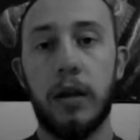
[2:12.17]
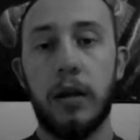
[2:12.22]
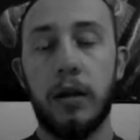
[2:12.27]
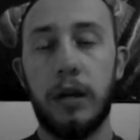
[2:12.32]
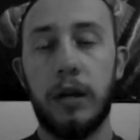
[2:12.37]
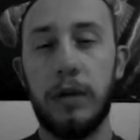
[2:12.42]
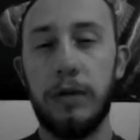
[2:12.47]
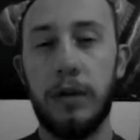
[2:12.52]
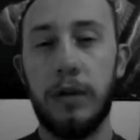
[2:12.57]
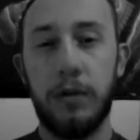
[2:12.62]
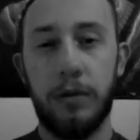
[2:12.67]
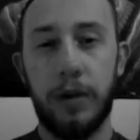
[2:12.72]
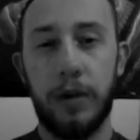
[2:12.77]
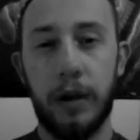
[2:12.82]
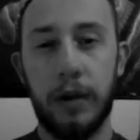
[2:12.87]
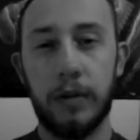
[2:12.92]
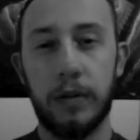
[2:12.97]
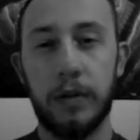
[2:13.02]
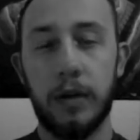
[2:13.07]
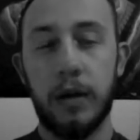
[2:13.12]
you do
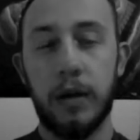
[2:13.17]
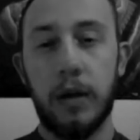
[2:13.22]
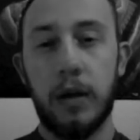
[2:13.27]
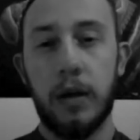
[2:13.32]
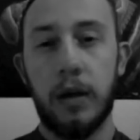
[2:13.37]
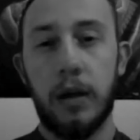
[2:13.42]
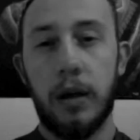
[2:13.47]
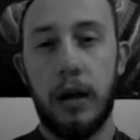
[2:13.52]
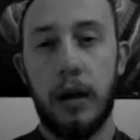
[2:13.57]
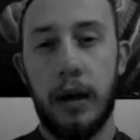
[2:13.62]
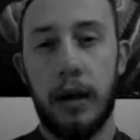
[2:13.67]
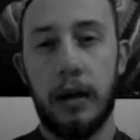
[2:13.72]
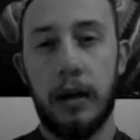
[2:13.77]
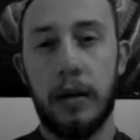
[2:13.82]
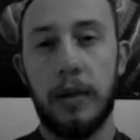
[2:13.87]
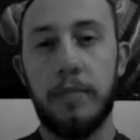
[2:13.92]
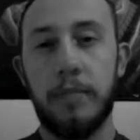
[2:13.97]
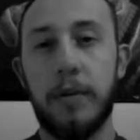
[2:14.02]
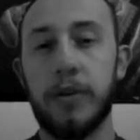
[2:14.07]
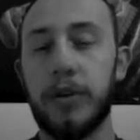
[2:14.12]
things. And
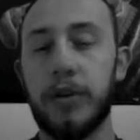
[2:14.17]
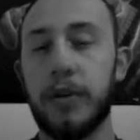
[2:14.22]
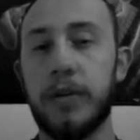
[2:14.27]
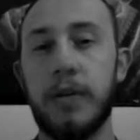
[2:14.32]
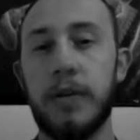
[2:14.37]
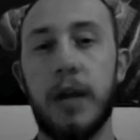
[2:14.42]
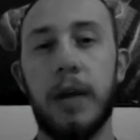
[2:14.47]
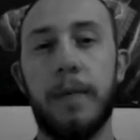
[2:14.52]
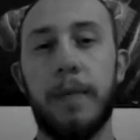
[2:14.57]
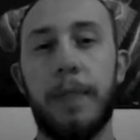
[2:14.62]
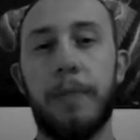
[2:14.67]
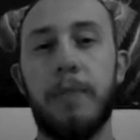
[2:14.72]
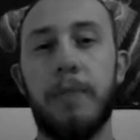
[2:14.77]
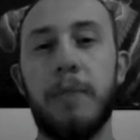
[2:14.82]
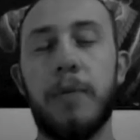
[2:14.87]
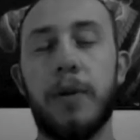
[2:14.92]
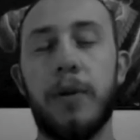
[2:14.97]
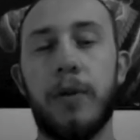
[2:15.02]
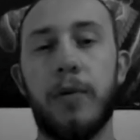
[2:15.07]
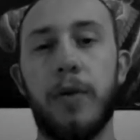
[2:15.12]
he mentions that
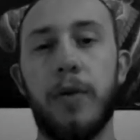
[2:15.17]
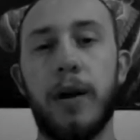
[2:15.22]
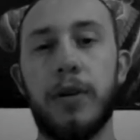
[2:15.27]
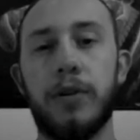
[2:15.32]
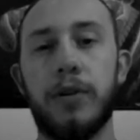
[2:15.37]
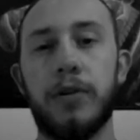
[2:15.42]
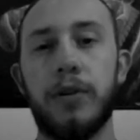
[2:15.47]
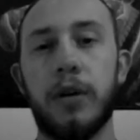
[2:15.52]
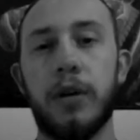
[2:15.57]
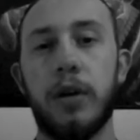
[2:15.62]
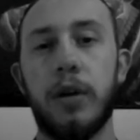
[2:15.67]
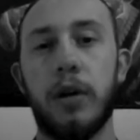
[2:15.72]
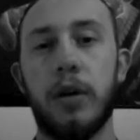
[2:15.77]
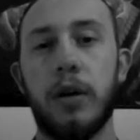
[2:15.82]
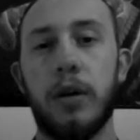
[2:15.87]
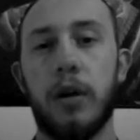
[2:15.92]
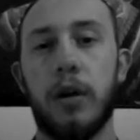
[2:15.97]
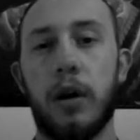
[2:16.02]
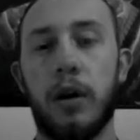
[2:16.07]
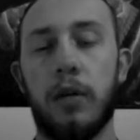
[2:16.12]
people that are rich
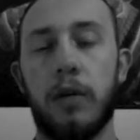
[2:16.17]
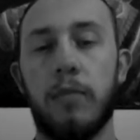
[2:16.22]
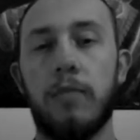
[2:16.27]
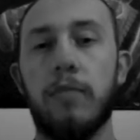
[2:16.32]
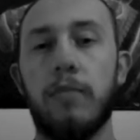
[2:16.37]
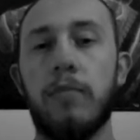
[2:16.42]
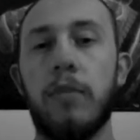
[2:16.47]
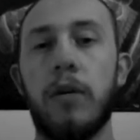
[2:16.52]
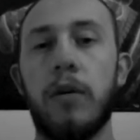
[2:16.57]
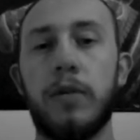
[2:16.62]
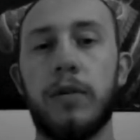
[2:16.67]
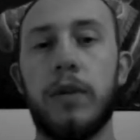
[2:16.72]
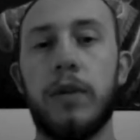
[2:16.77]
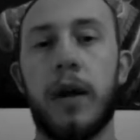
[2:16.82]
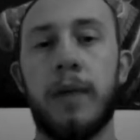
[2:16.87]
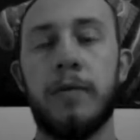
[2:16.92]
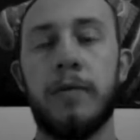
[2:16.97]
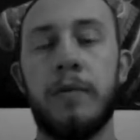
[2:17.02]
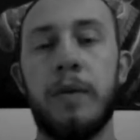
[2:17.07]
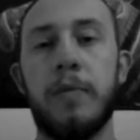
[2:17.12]
are most
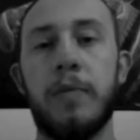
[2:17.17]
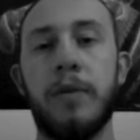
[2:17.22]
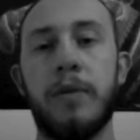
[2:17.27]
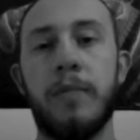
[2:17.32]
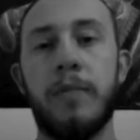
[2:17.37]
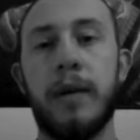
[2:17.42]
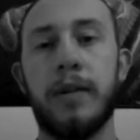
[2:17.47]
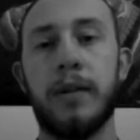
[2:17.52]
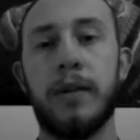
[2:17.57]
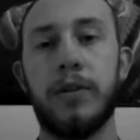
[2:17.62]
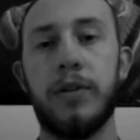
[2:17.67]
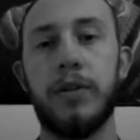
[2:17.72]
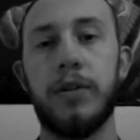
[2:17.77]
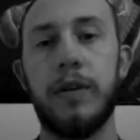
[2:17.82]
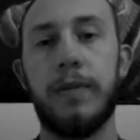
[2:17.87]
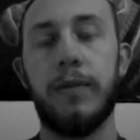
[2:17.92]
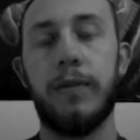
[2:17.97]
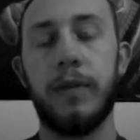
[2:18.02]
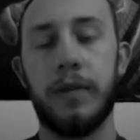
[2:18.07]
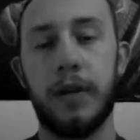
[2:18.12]
times people that make such a
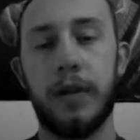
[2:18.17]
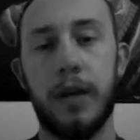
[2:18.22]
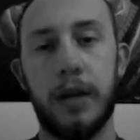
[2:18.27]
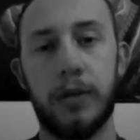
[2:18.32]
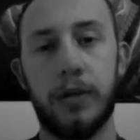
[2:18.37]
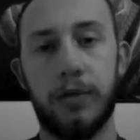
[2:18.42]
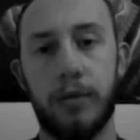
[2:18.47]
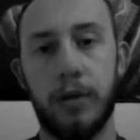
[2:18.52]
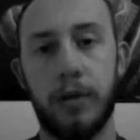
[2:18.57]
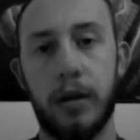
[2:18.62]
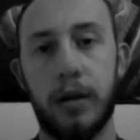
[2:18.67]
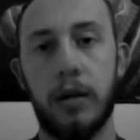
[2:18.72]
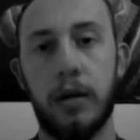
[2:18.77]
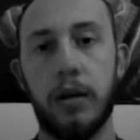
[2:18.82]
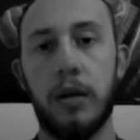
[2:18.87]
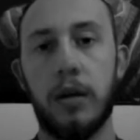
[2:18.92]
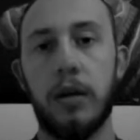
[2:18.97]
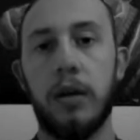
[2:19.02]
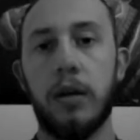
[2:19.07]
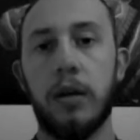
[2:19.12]
difference in history.
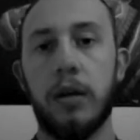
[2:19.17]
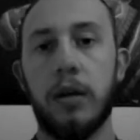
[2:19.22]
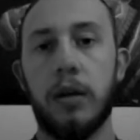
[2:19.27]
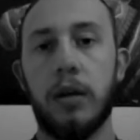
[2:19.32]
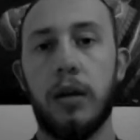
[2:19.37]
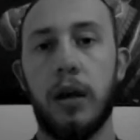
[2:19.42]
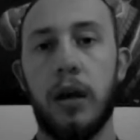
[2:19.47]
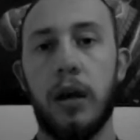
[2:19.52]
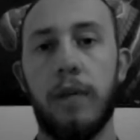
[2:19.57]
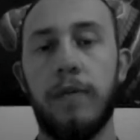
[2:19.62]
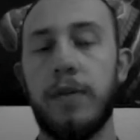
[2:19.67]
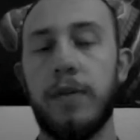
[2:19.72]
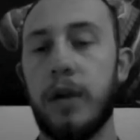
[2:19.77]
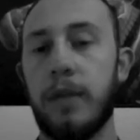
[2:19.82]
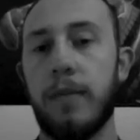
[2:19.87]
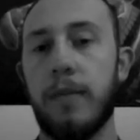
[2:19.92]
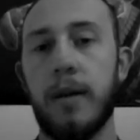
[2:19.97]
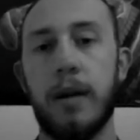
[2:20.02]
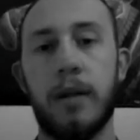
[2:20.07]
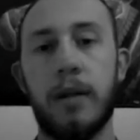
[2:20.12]
If you think
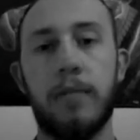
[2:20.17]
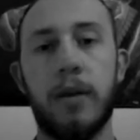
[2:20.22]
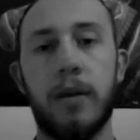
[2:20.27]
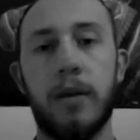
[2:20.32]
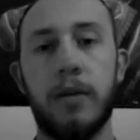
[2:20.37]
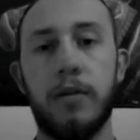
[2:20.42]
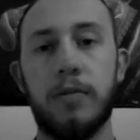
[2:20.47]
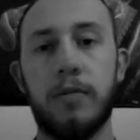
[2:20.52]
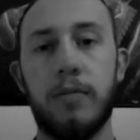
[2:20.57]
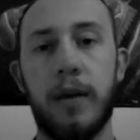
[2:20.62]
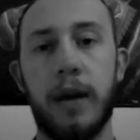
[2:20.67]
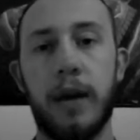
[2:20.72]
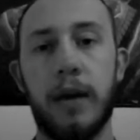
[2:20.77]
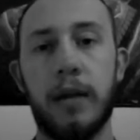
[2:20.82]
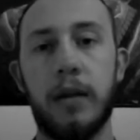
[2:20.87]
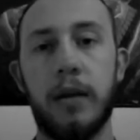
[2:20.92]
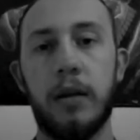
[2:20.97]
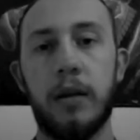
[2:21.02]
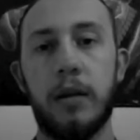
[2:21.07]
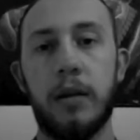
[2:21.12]
about anybody who's
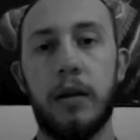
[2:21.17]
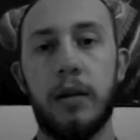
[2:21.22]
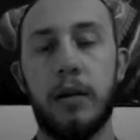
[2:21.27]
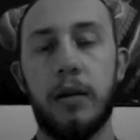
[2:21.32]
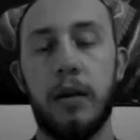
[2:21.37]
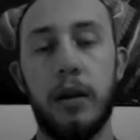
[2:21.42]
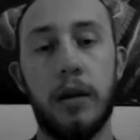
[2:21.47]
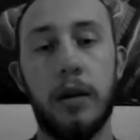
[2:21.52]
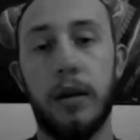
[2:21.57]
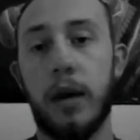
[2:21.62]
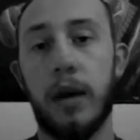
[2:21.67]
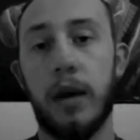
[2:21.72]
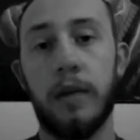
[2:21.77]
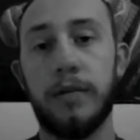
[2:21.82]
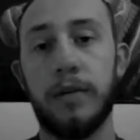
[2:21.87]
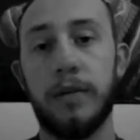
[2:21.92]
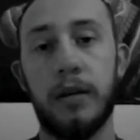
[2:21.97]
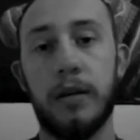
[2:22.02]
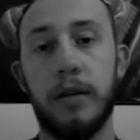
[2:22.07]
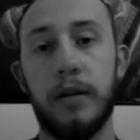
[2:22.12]
made any kind
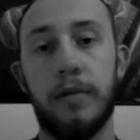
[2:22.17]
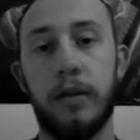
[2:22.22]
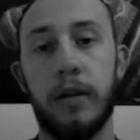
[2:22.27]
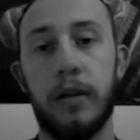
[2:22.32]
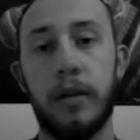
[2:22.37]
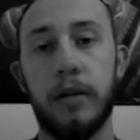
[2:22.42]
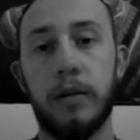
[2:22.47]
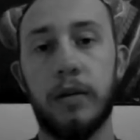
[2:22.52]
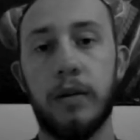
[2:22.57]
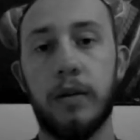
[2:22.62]
of significant